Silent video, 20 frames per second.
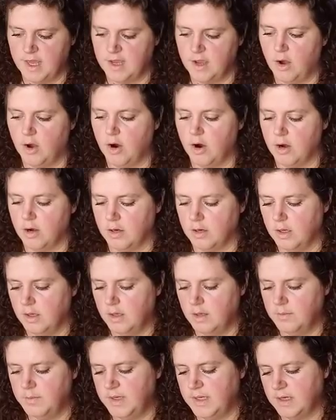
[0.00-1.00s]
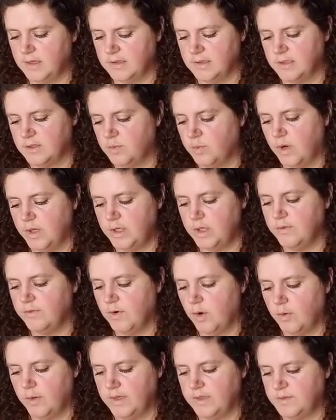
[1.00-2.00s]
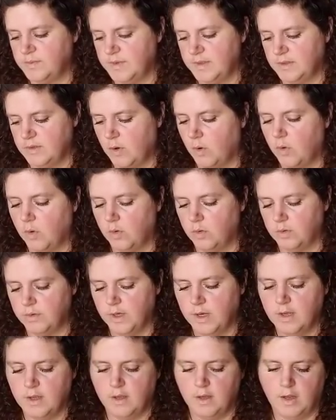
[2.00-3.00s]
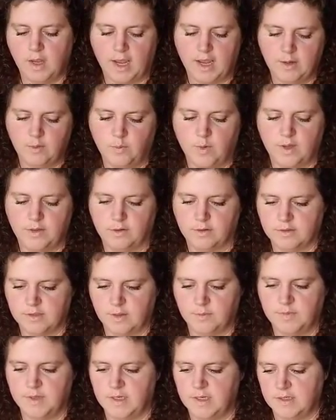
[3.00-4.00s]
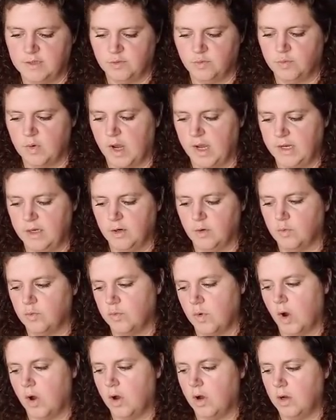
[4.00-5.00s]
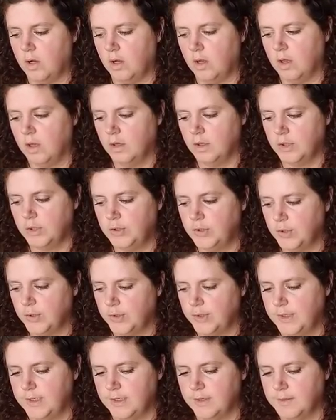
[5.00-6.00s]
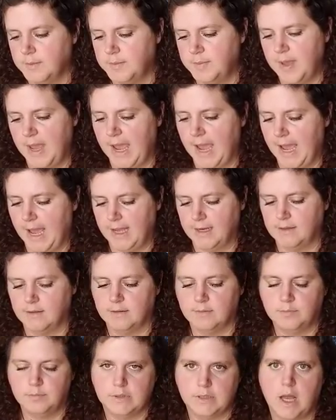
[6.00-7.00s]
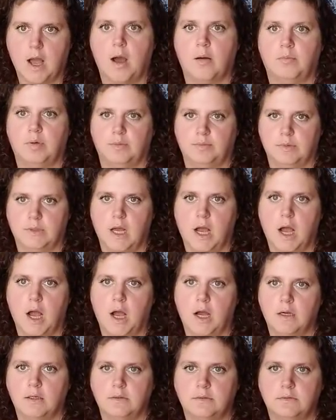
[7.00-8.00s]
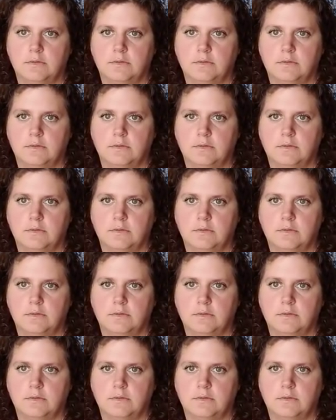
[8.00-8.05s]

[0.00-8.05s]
they are because it's what you've always been told, and whether something is right, wrong, good, bad, blah, blah, blah.